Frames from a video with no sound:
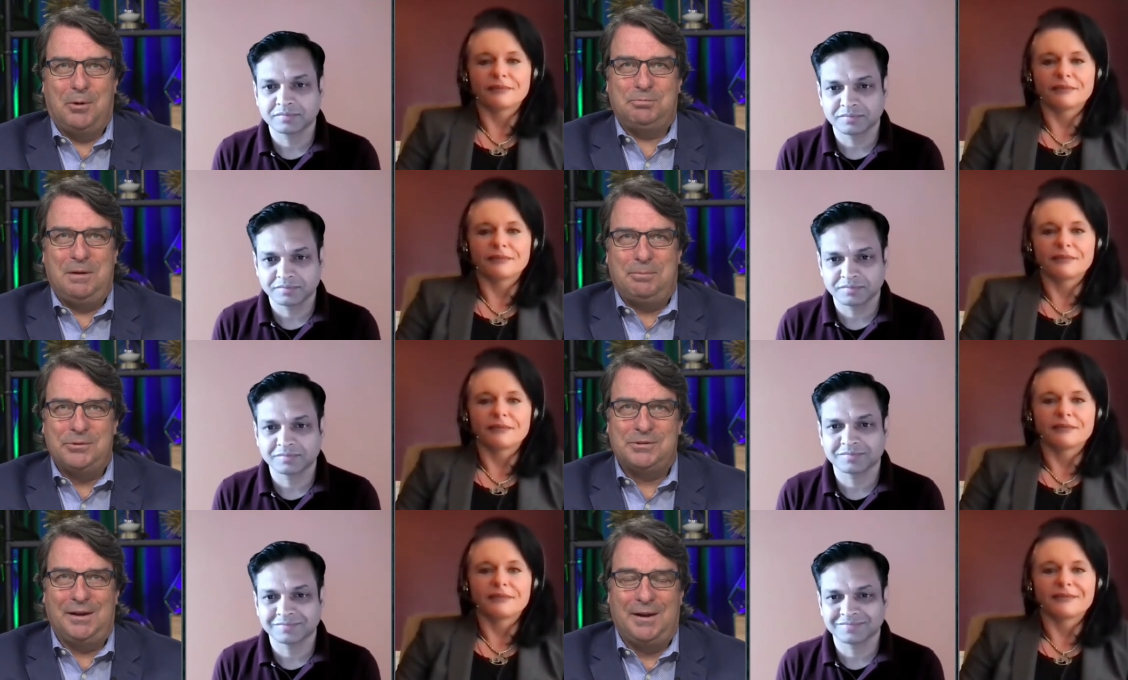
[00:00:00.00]
Speaker 1: most
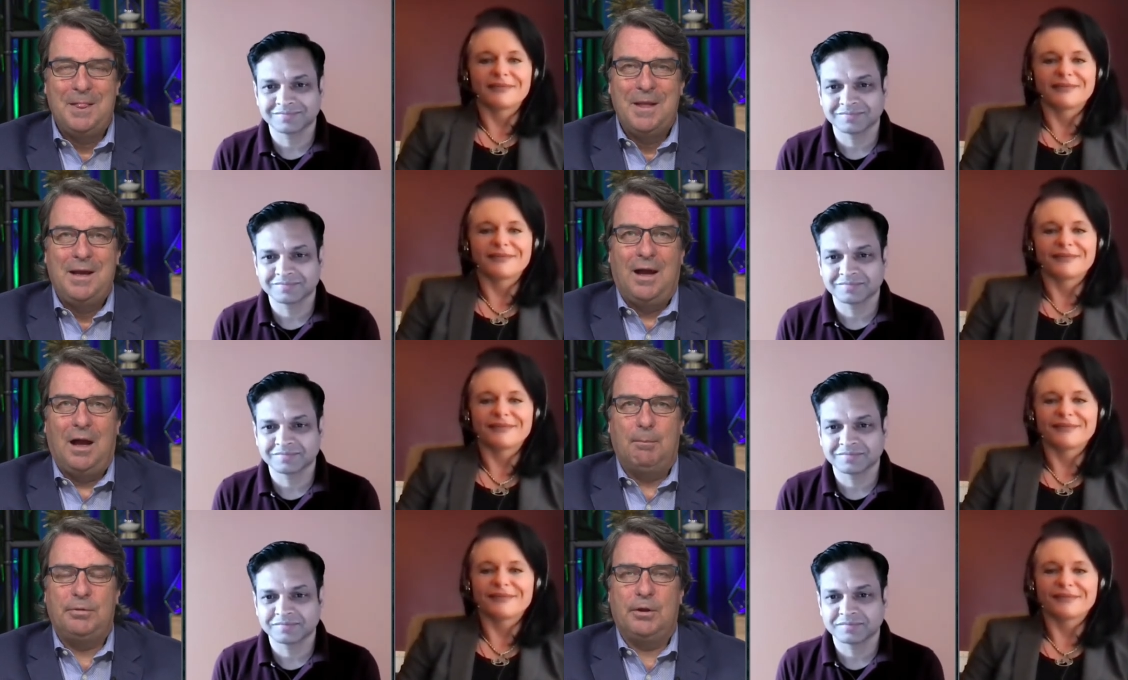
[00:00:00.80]
people see,
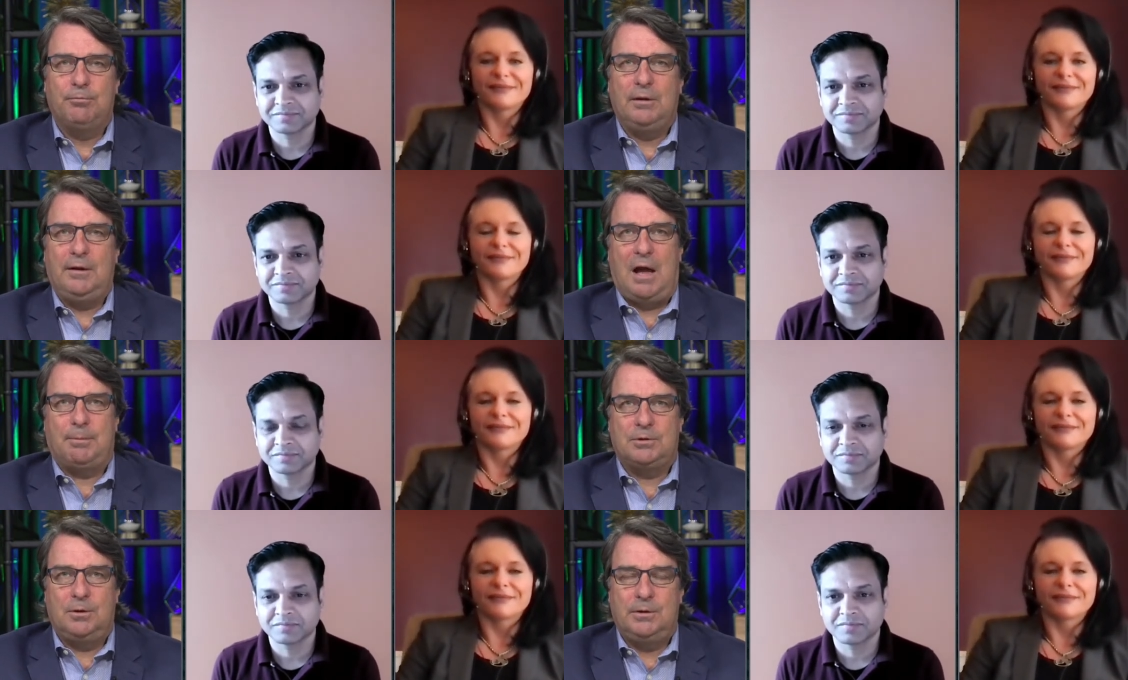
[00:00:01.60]
uh, but they're really
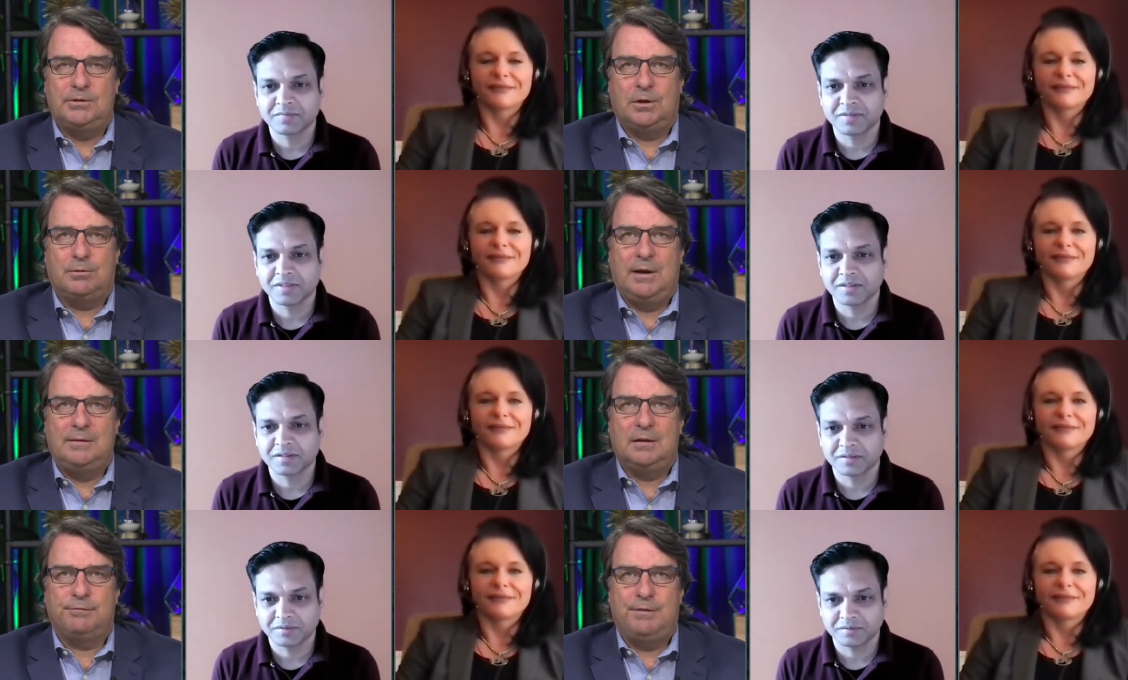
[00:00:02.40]
opportunities to
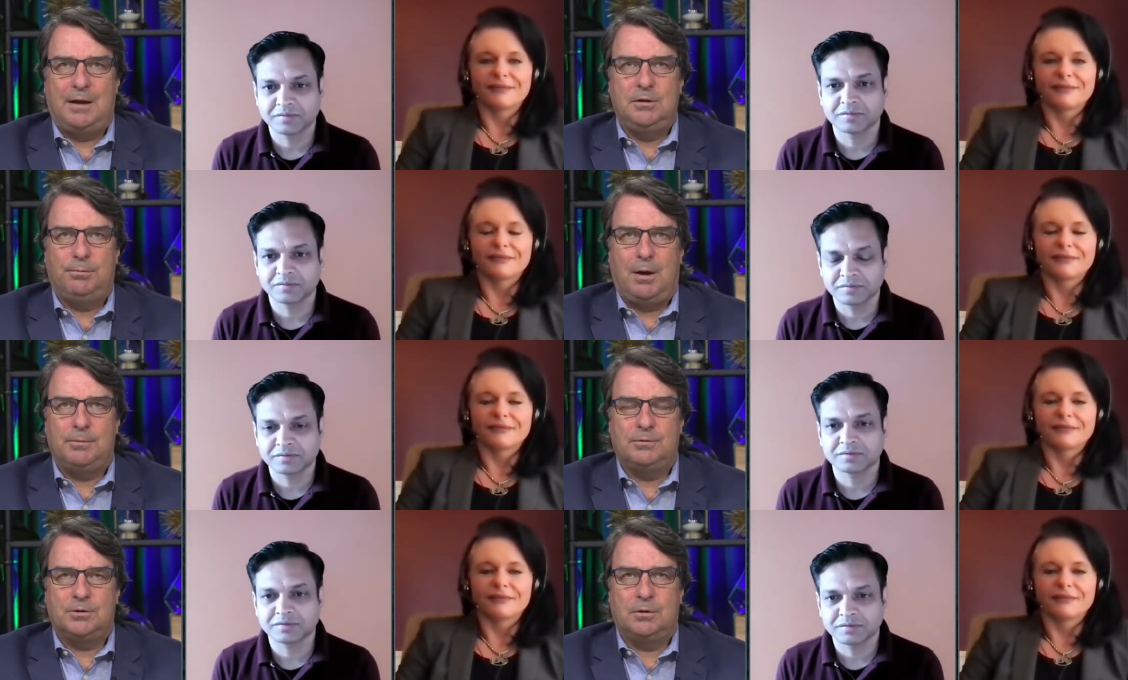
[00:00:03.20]
create this value
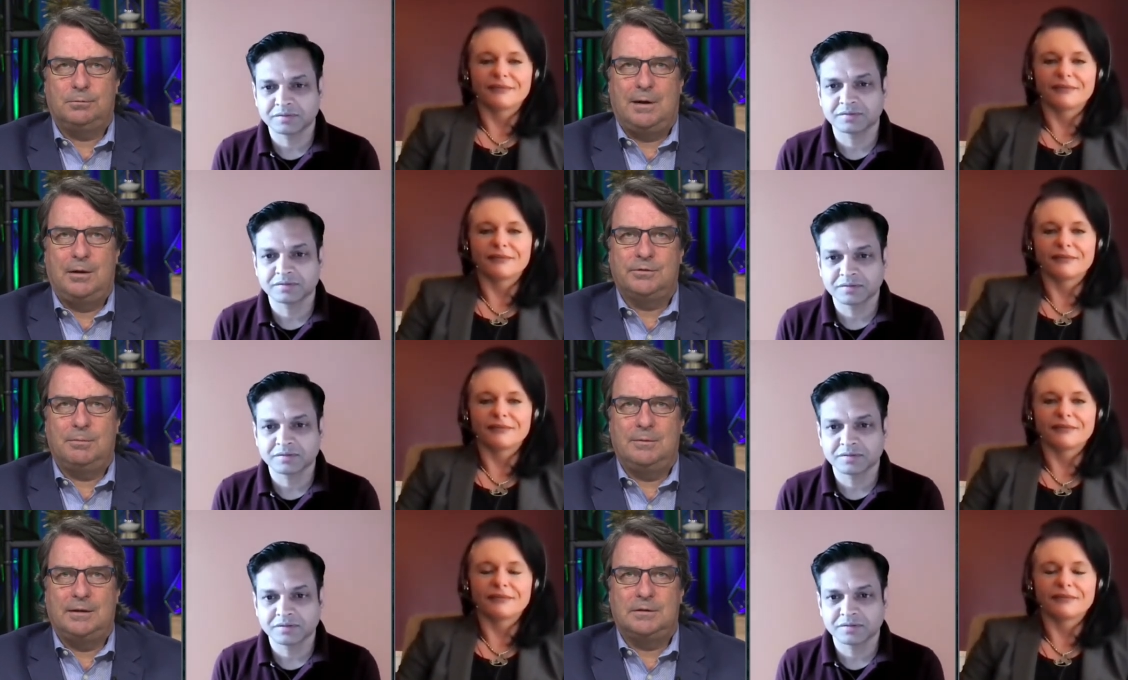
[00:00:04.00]
proposition around
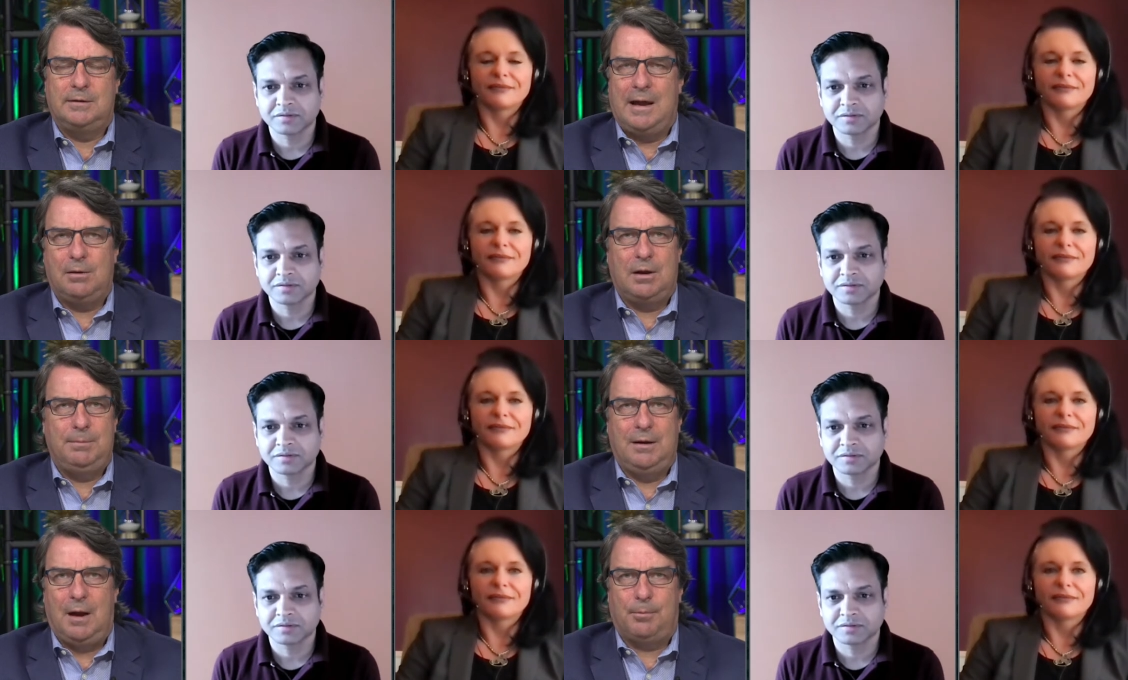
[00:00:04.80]
something that's now going to
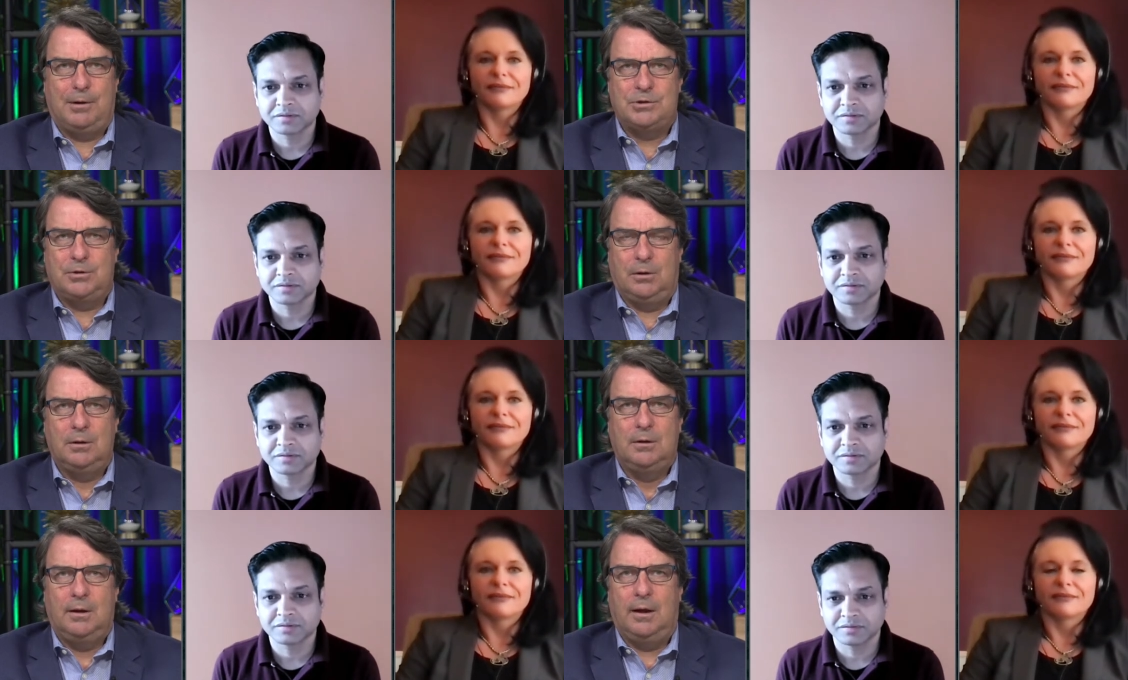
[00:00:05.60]
be an operational
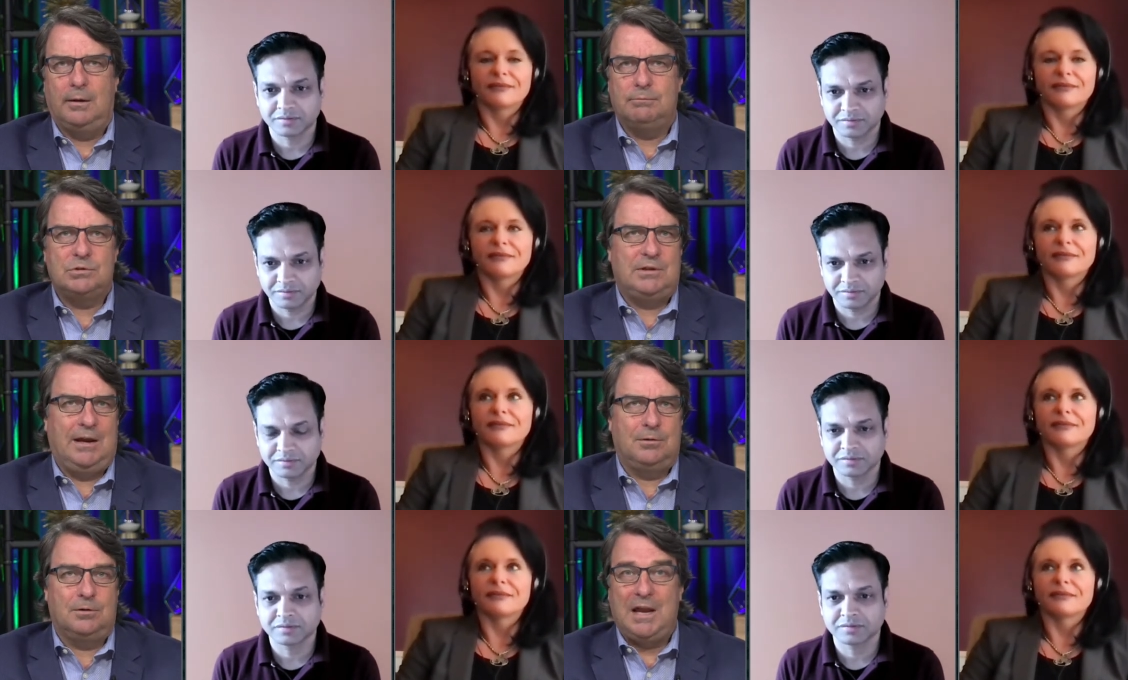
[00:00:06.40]
um,
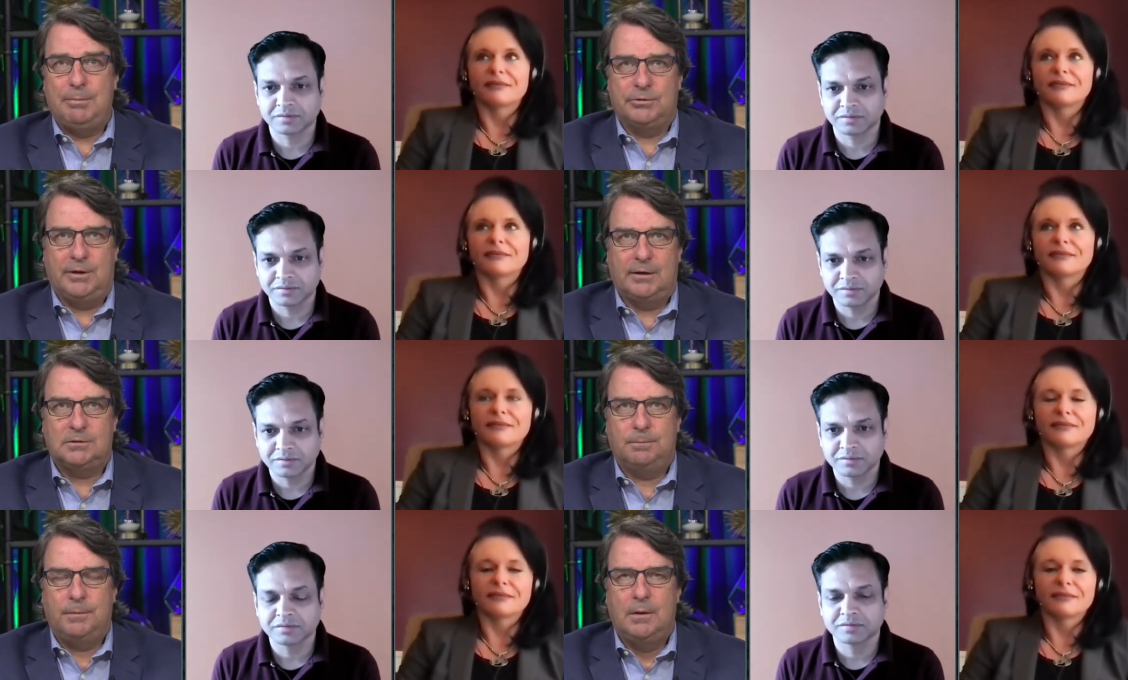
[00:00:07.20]
standard table stakes.